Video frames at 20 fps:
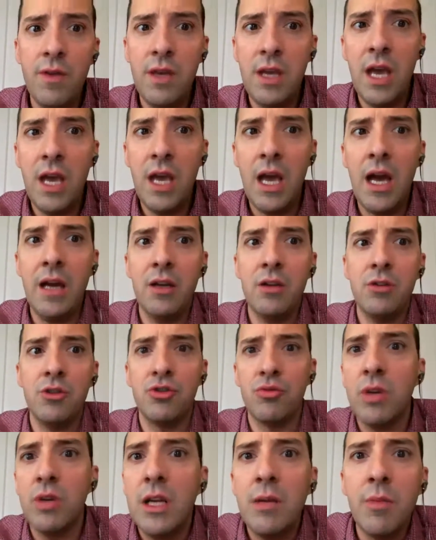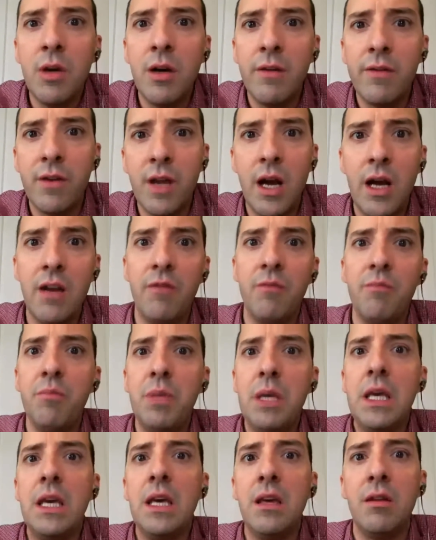he had a dream of kind of
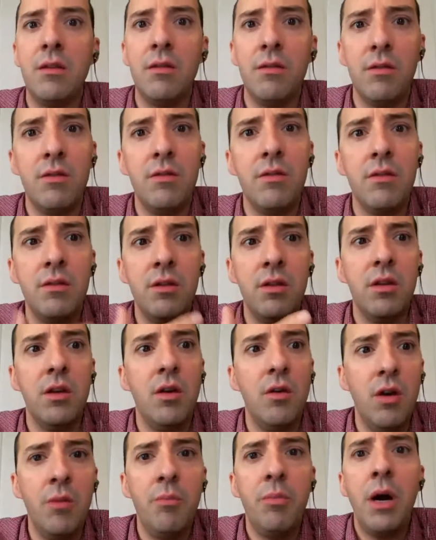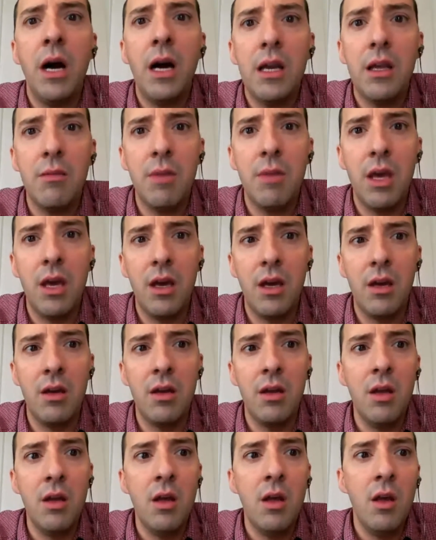being, you know, a body man,
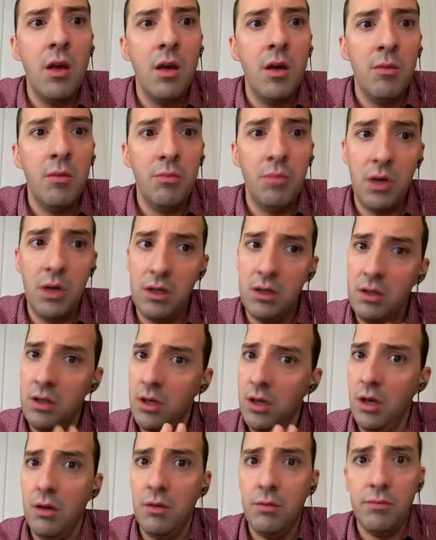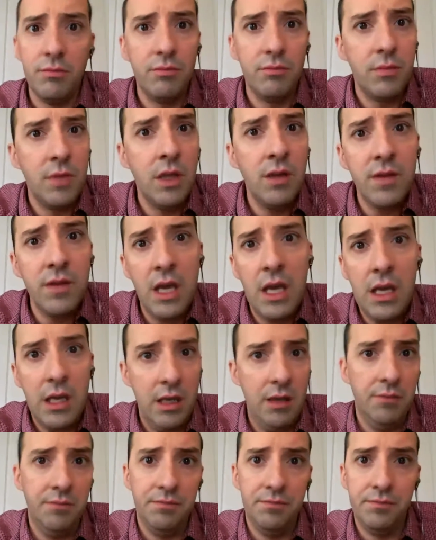but you know, he'll take
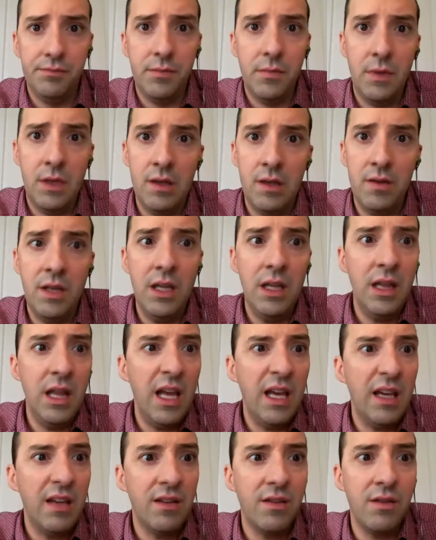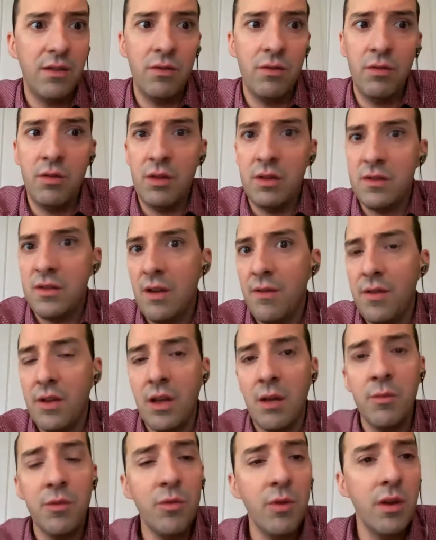it because he likes the stuff that
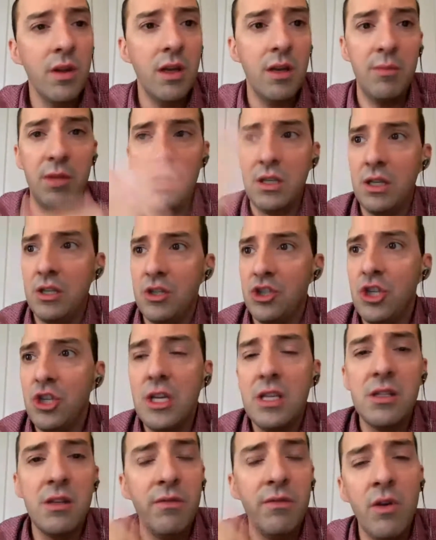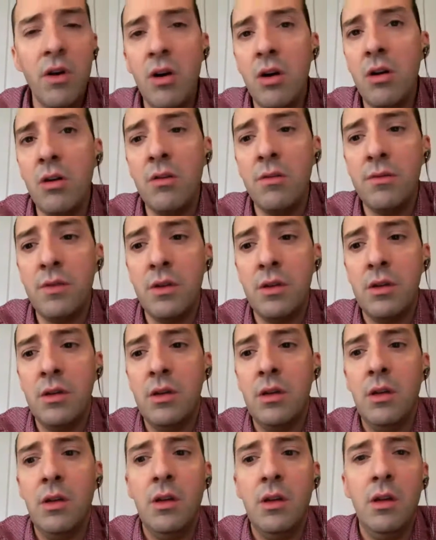comes with it. I mean, she's involved.
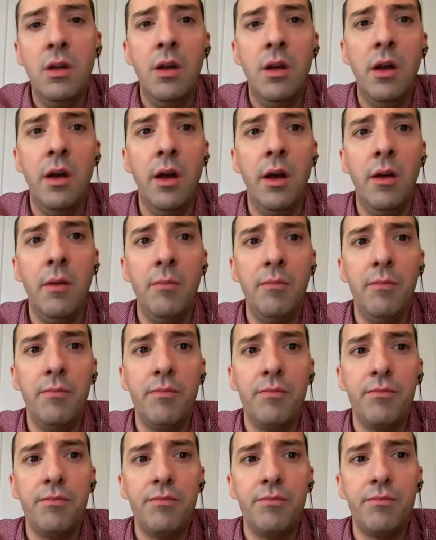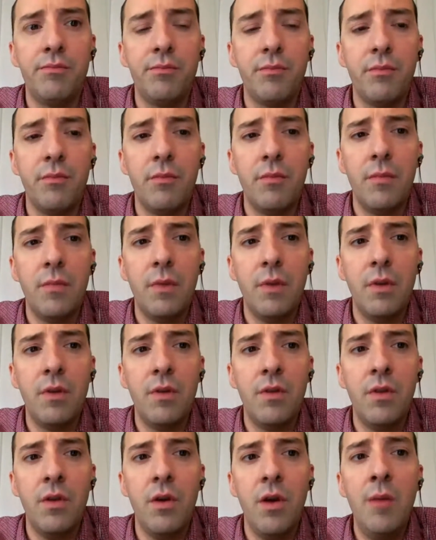Um,
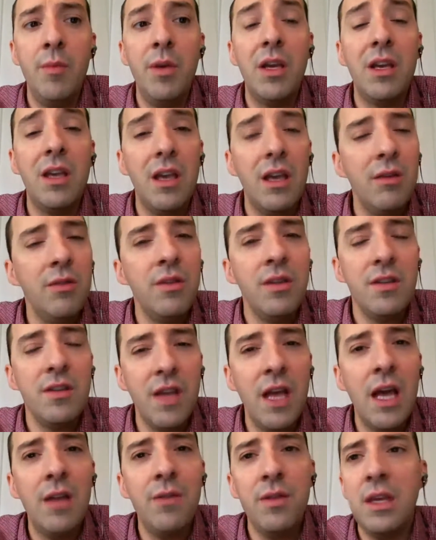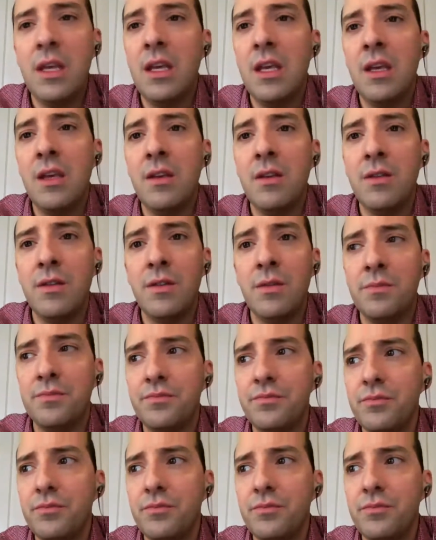so I mean, the sad thing is,